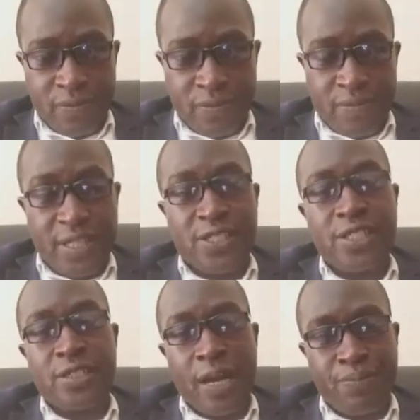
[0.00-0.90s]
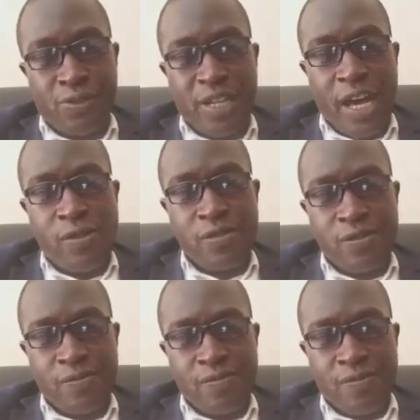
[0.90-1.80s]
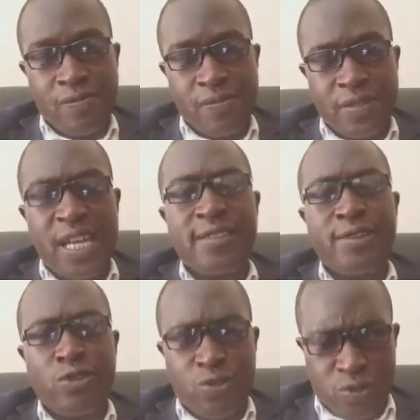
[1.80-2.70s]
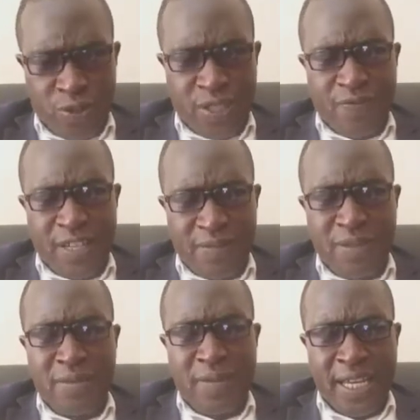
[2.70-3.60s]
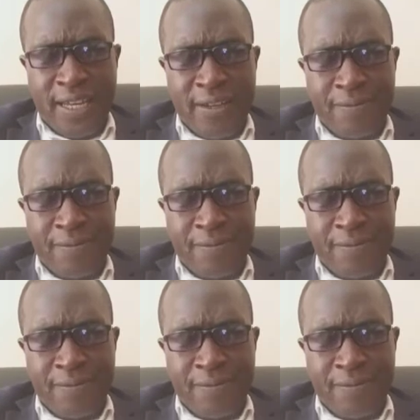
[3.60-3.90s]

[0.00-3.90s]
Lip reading: But still, up to now, nothing conclusive has been made.